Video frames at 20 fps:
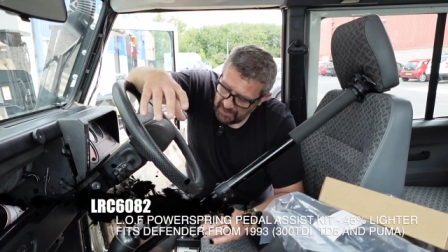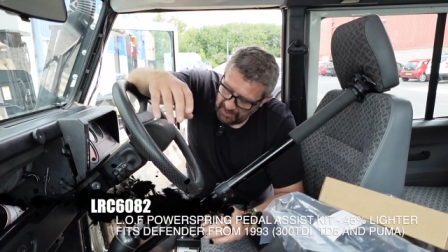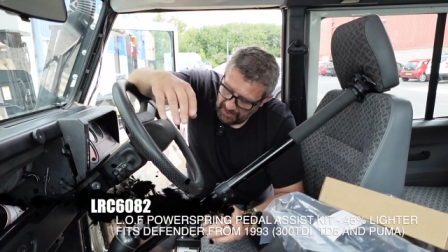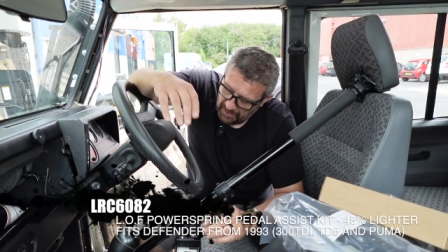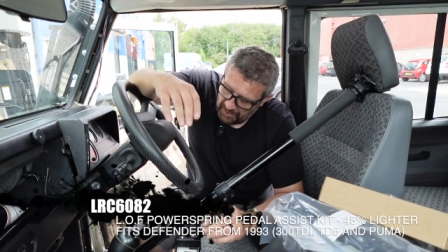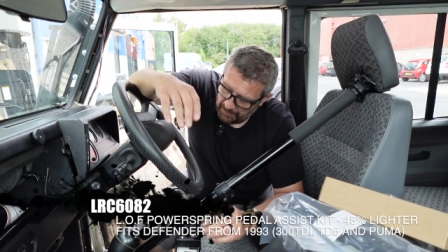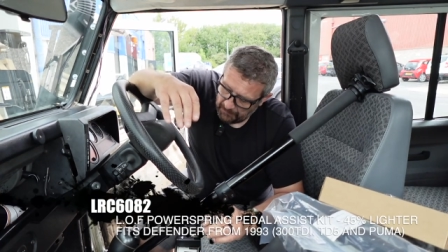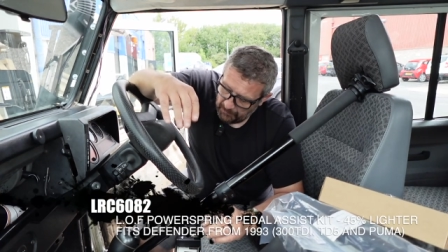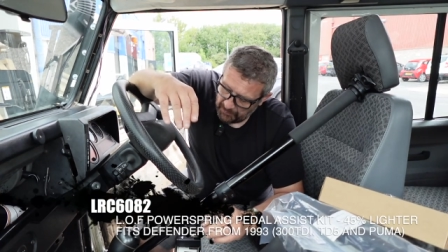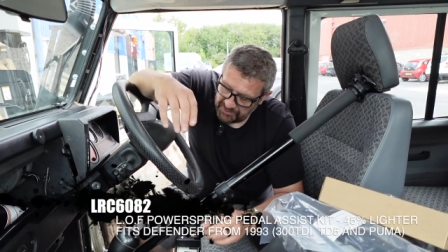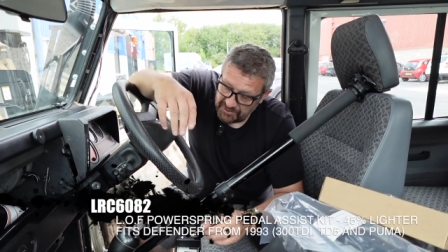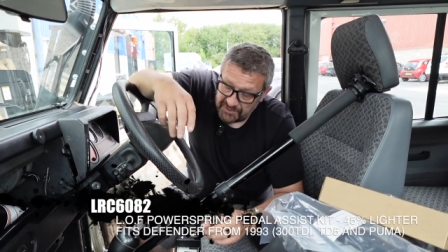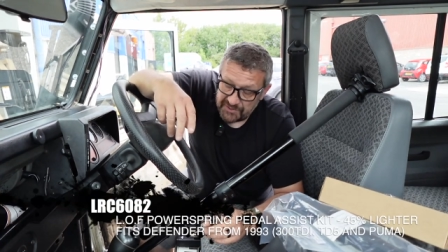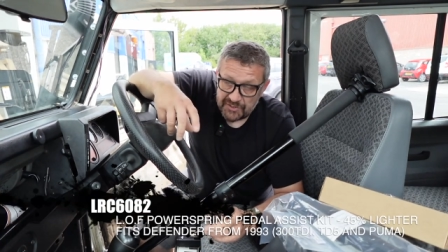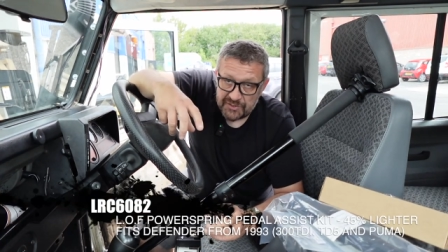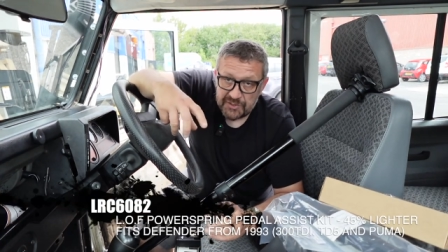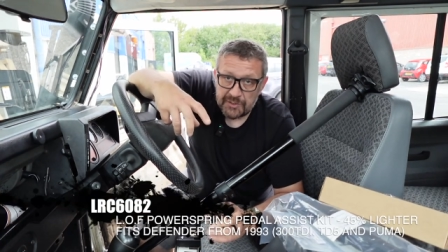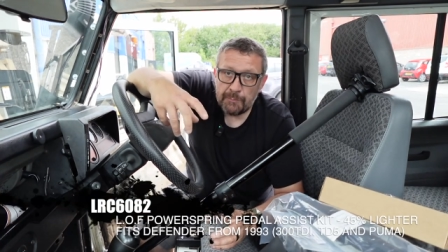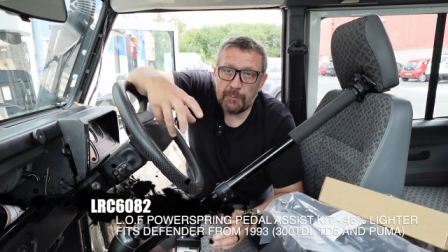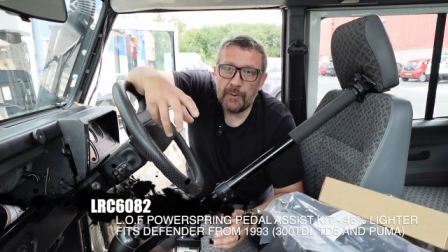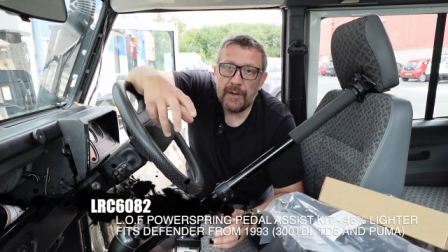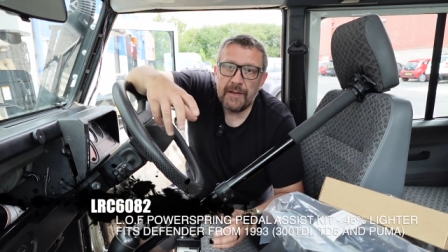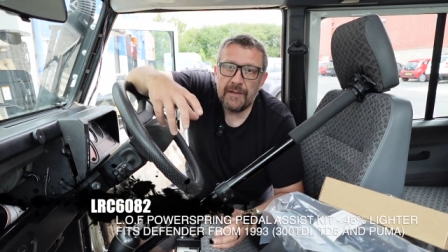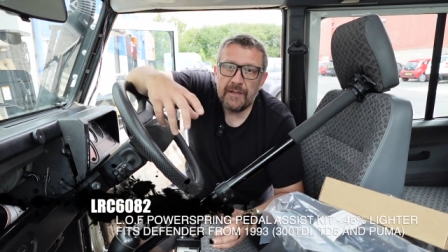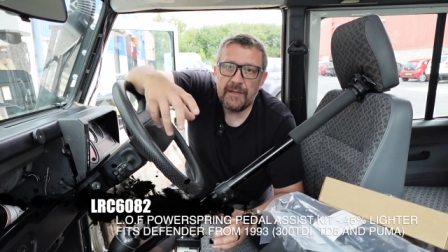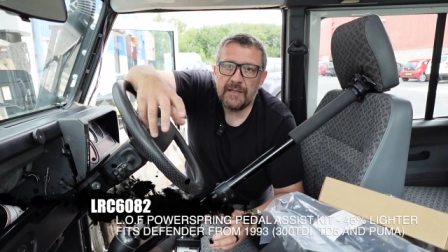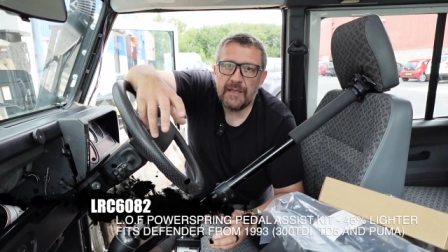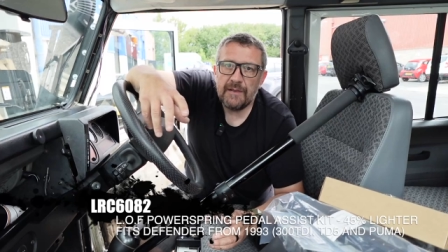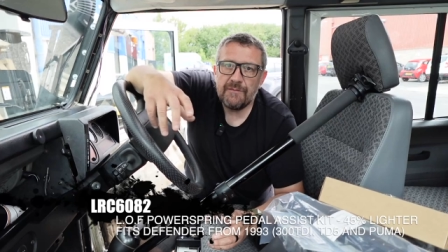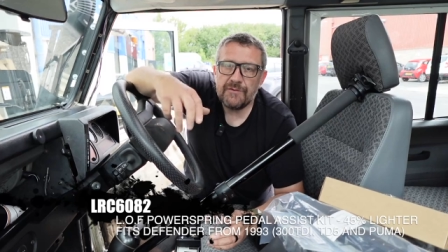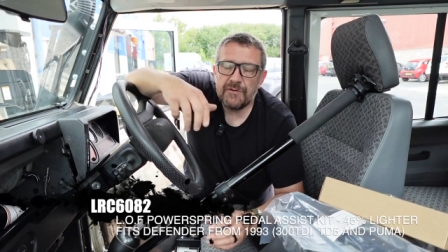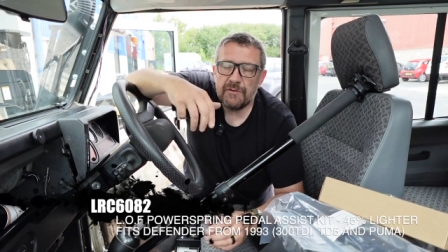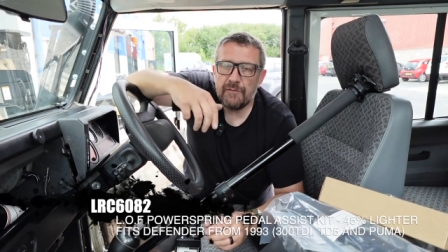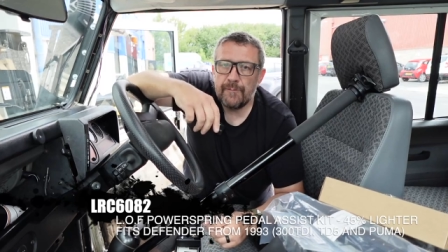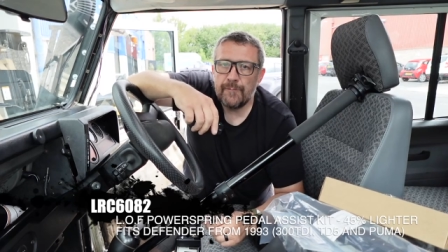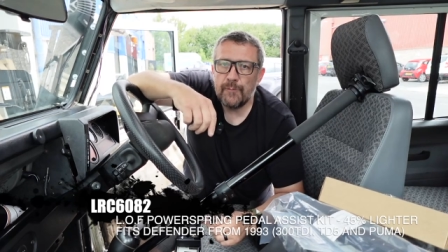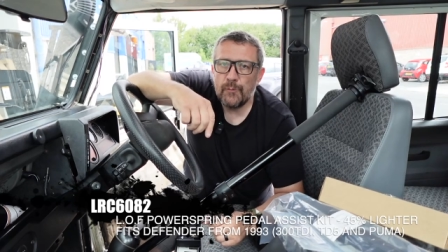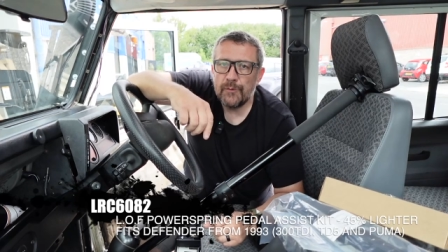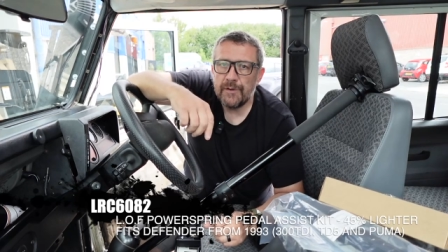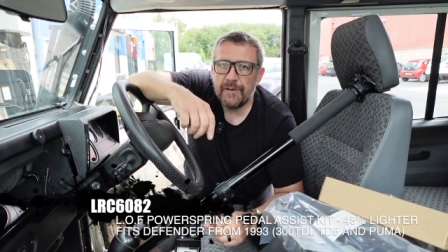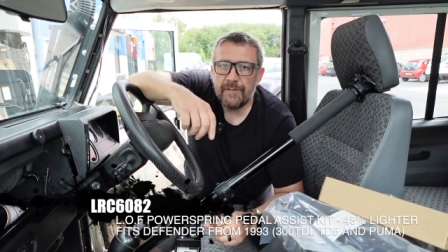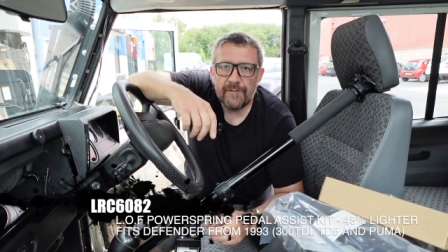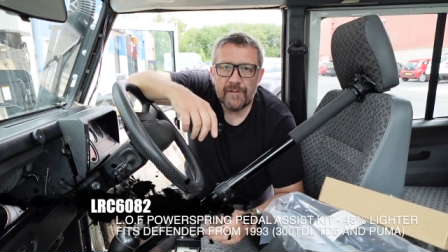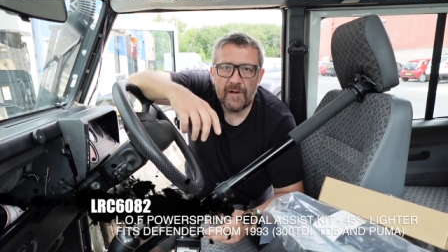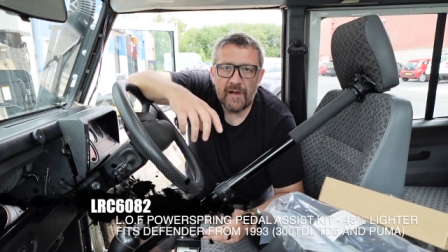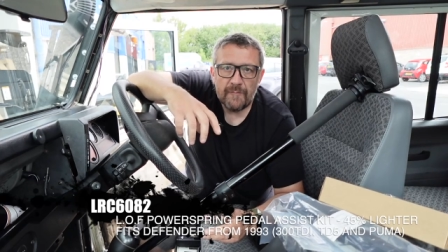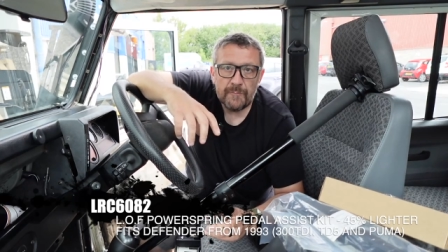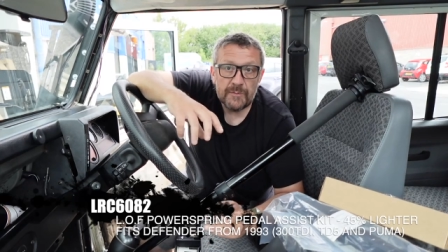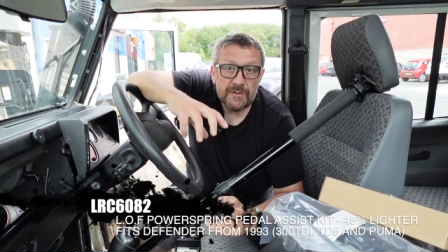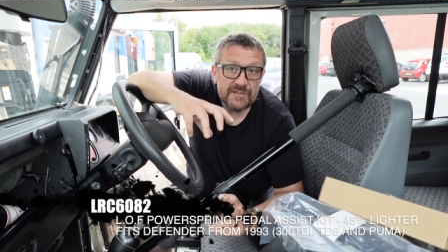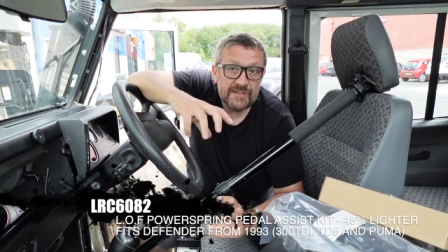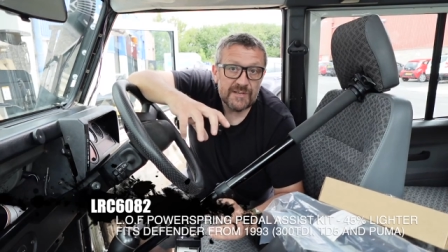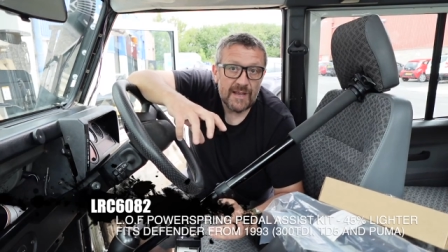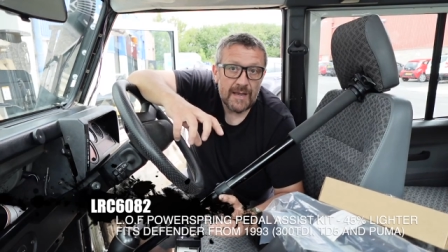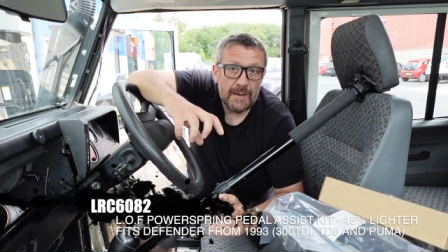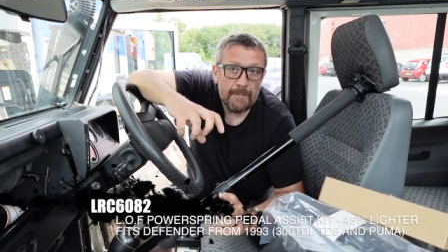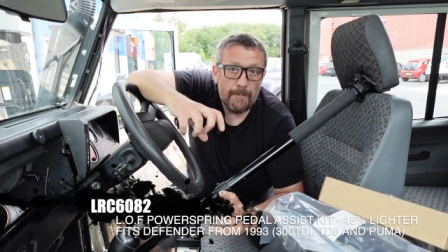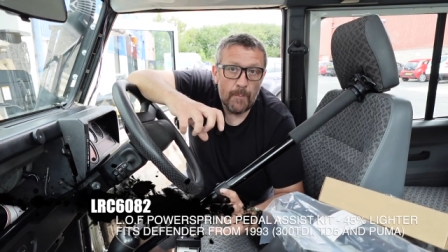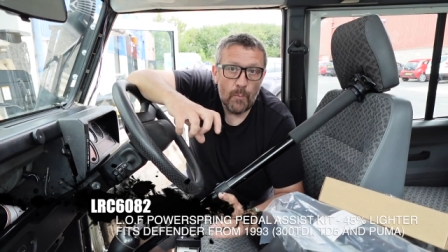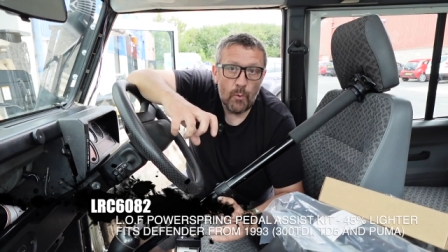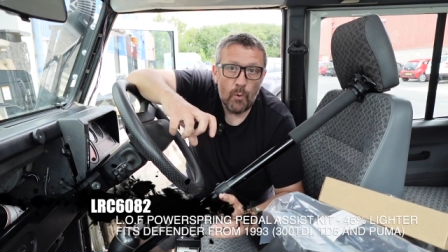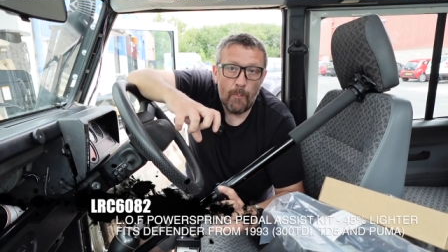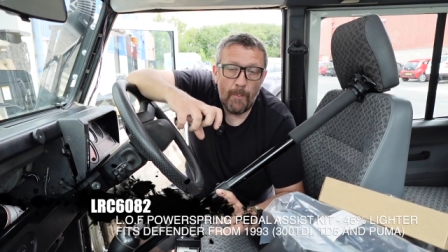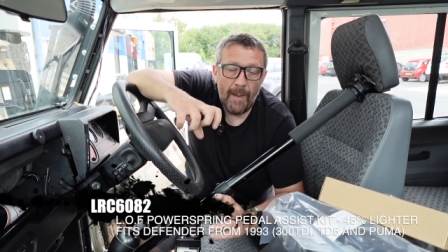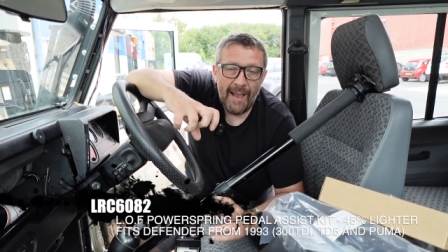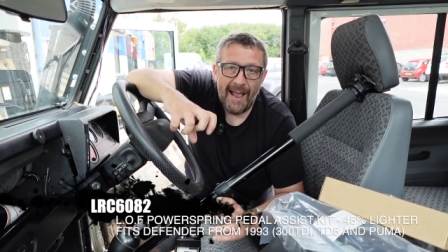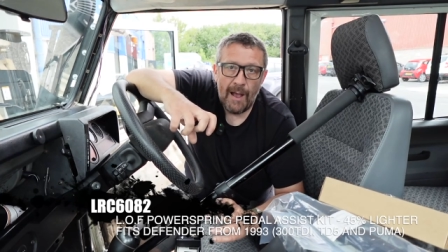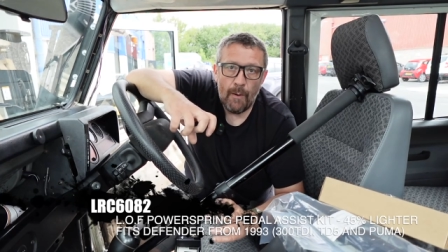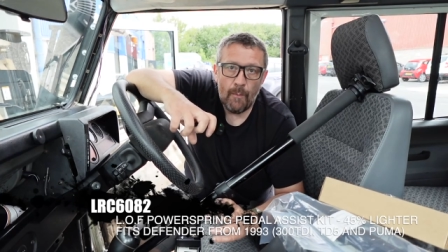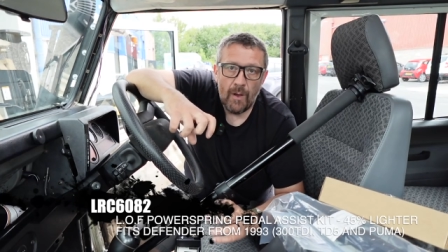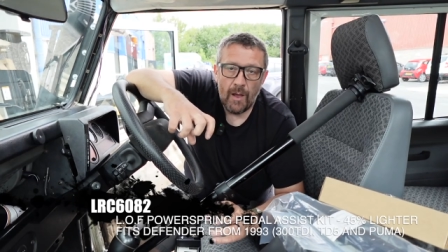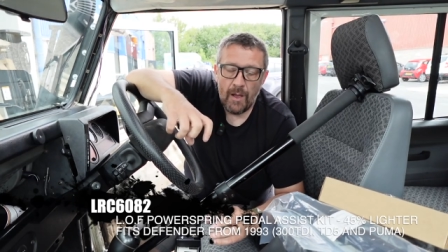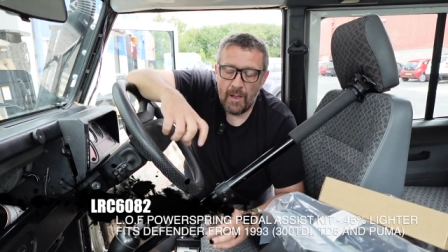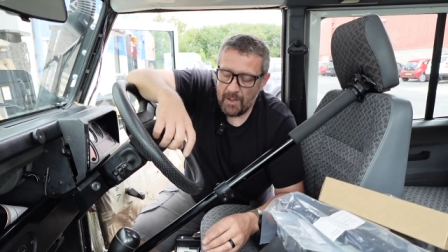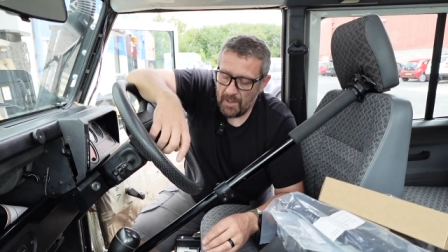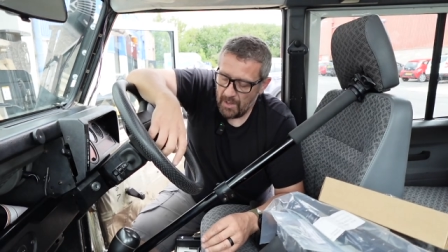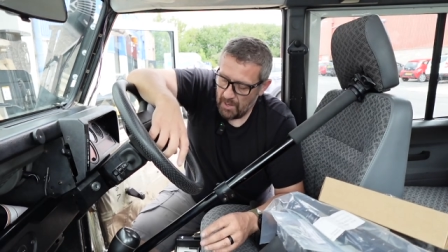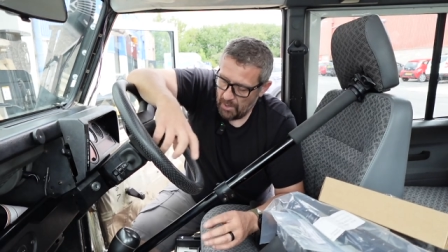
um, which is a spring that gives you 45% more power